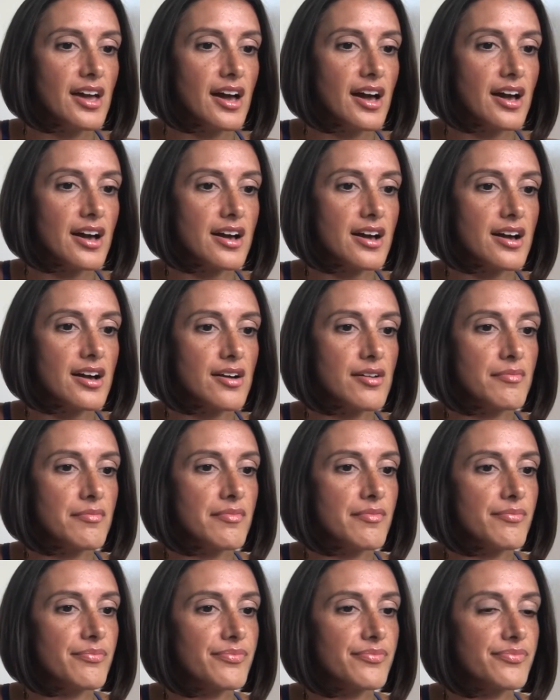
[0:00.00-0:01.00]

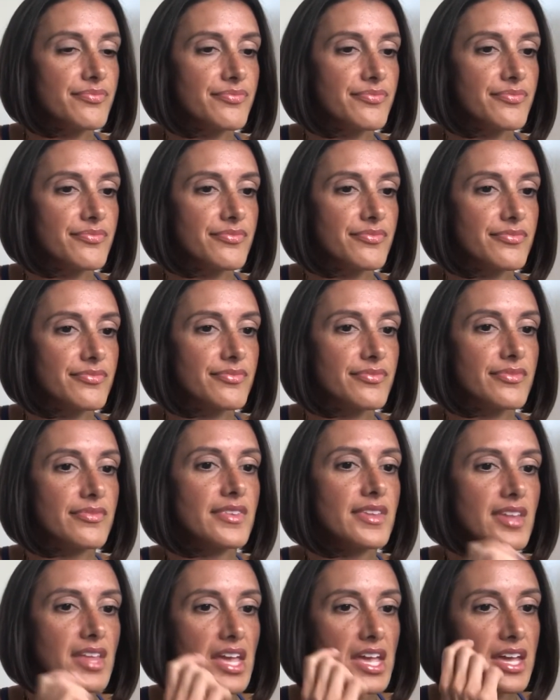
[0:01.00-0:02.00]
And
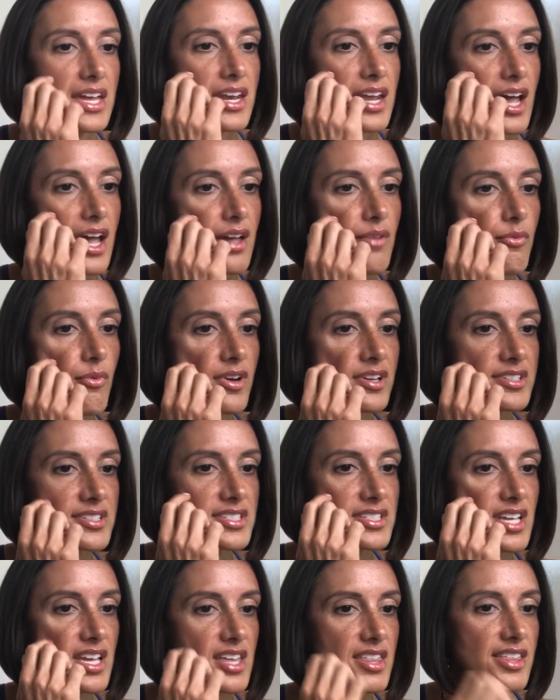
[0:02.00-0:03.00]
I want to
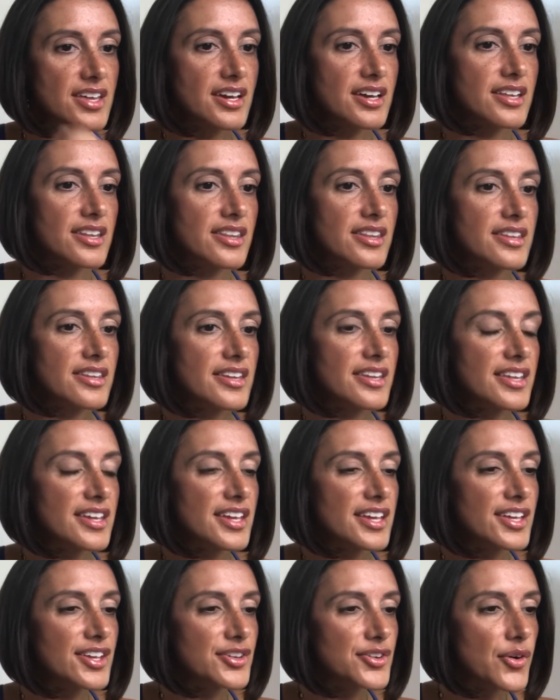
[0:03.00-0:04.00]
say that,
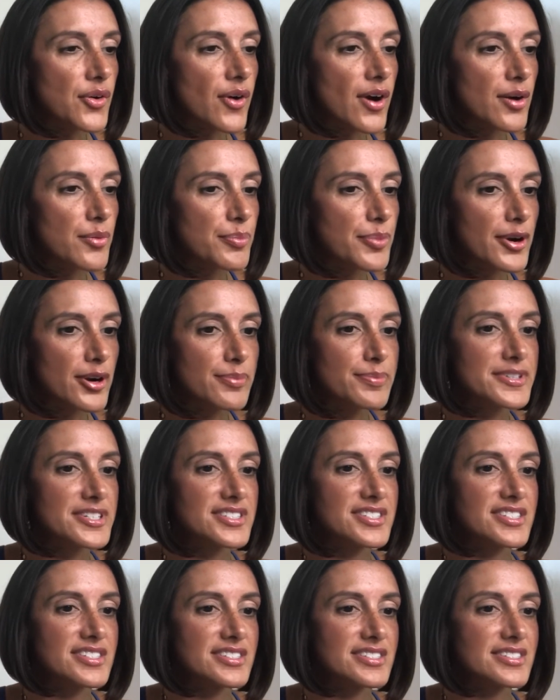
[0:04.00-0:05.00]
our
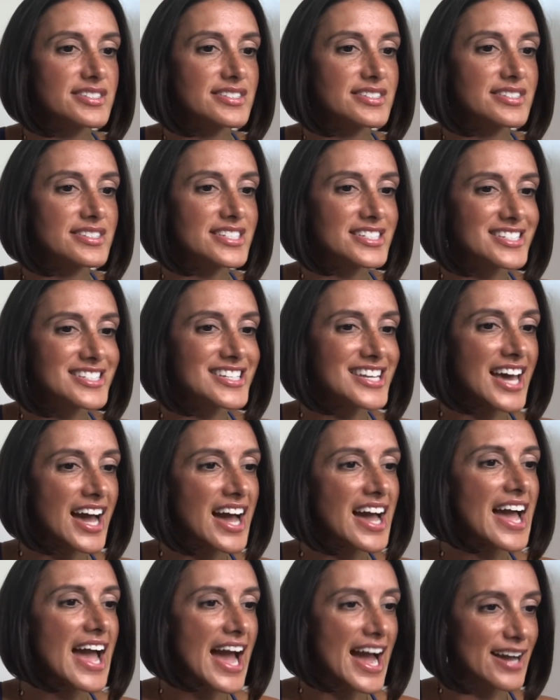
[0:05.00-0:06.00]
purpose does
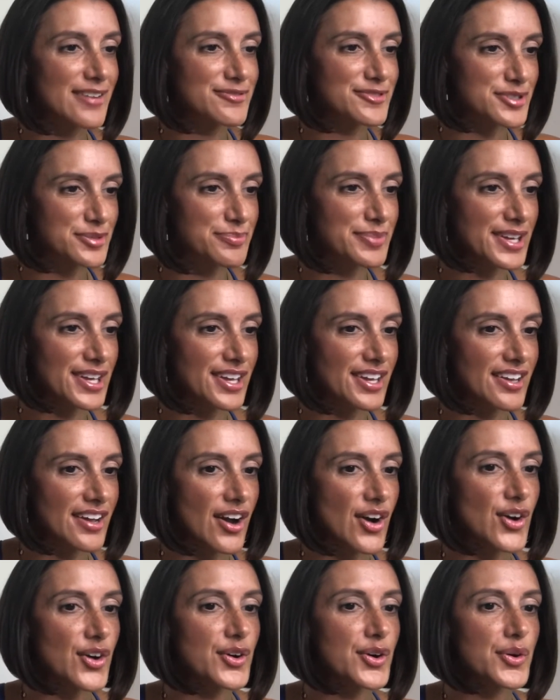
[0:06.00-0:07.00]
not have to be
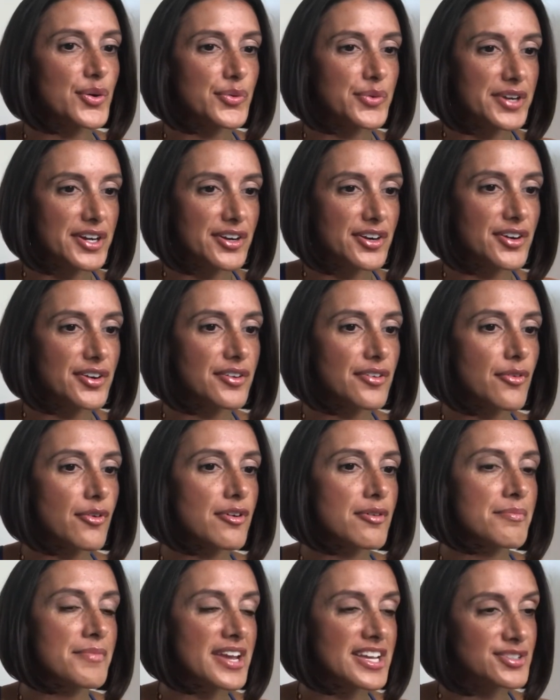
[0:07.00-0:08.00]
our career
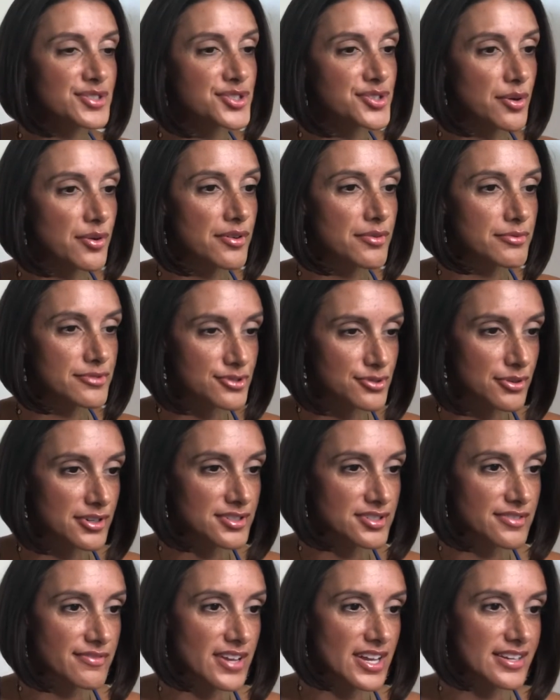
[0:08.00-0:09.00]
or main
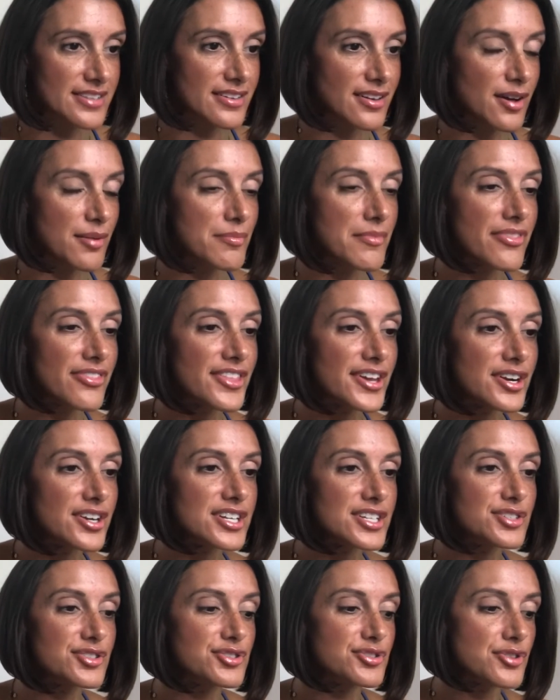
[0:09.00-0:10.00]
source of income. There
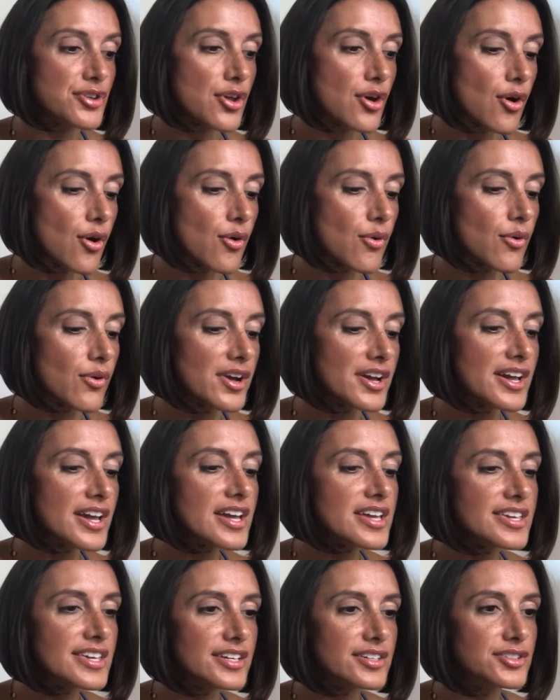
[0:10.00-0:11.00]
is no
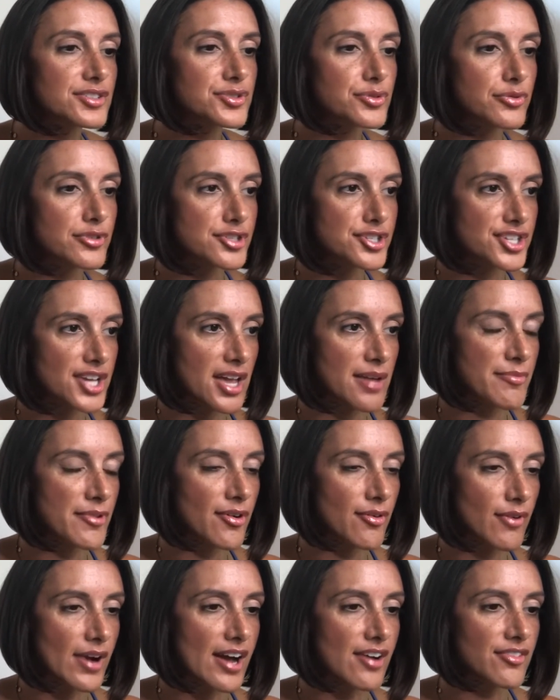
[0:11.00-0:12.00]
guilt or shame
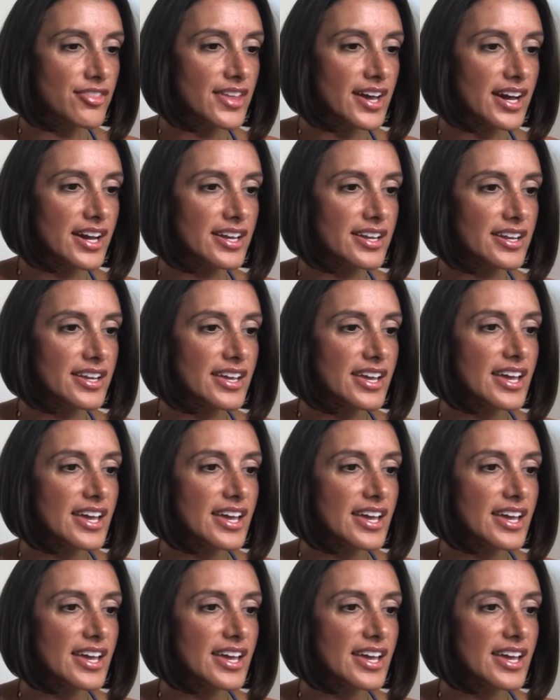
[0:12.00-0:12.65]
around that.